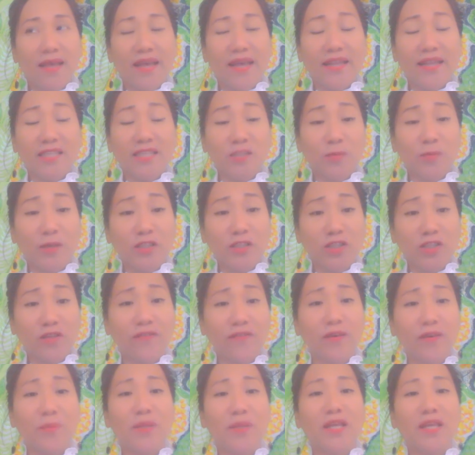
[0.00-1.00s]
an expression
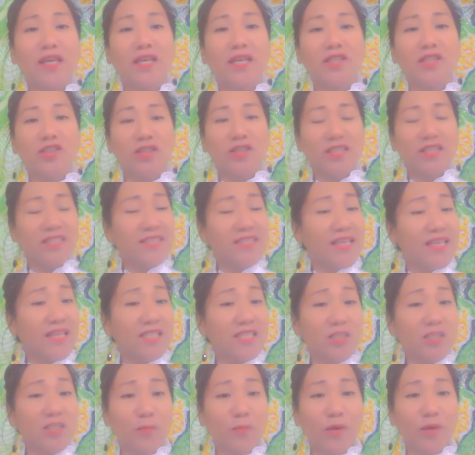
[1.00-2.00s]
of communication, is an
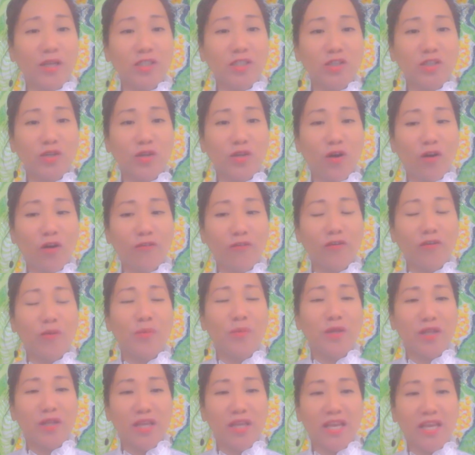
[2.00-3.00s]
expression of
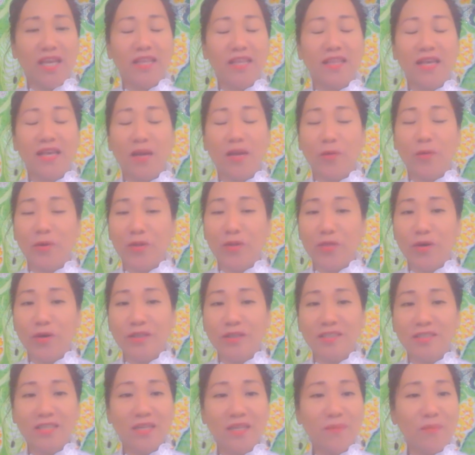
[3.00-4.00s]
communicating our
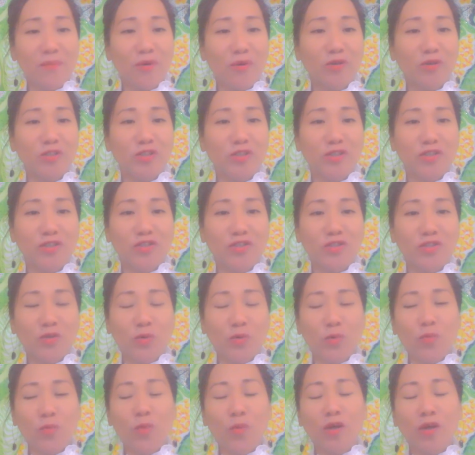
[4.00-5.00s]
thoughts and emotions.
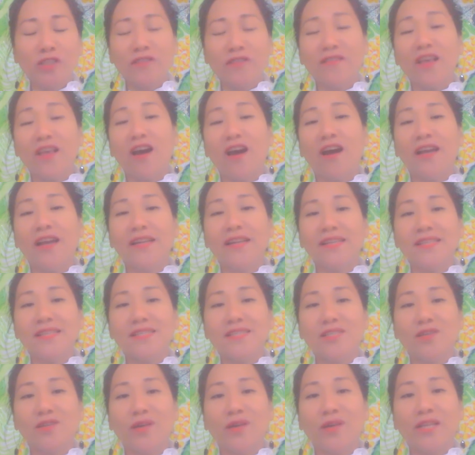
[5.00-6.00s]
So most of the
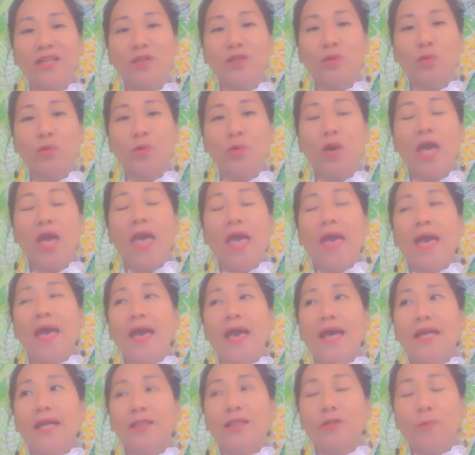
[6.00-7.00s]
artists try to
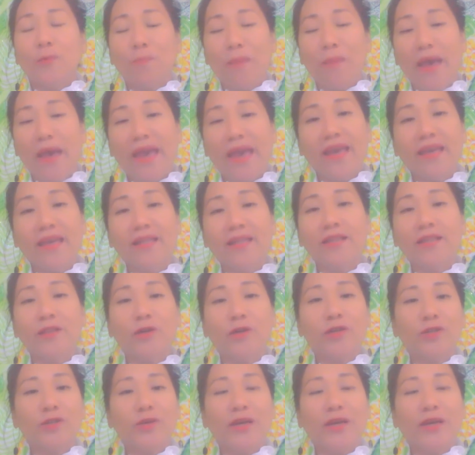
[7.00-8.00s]
paint
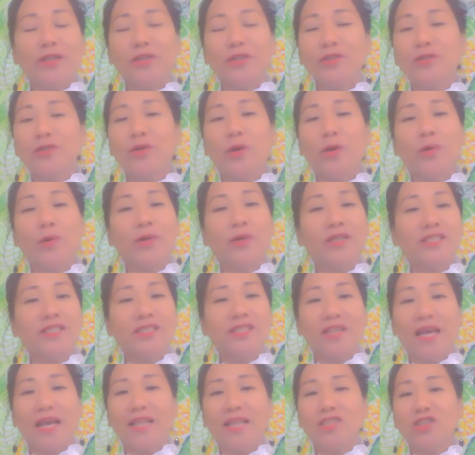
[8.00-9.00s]
or try to draw or
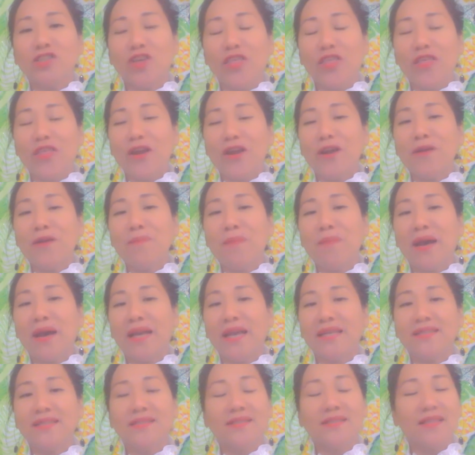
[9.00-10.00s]
sketch their
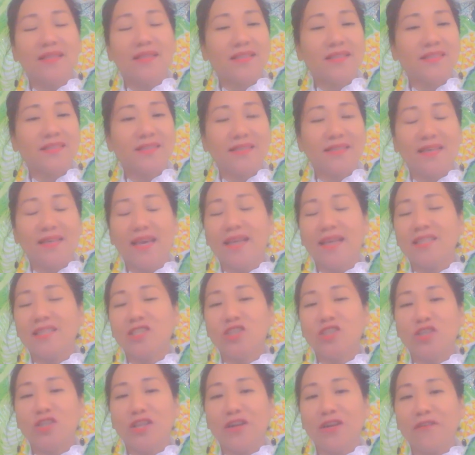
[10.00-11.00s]
minds,
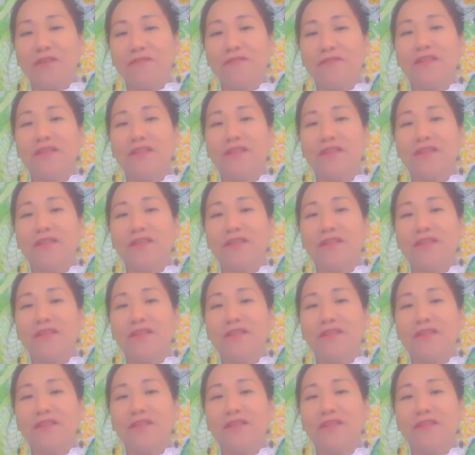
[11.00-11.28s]
sketch their